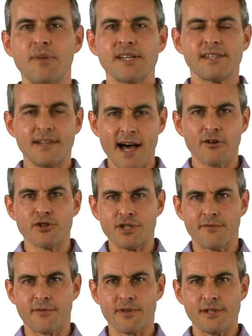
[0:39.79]
Best
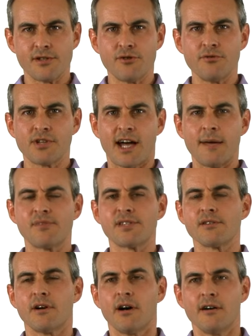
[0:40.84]
analogy for these two
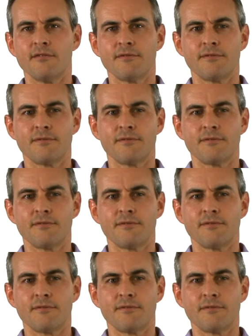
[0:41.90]
types of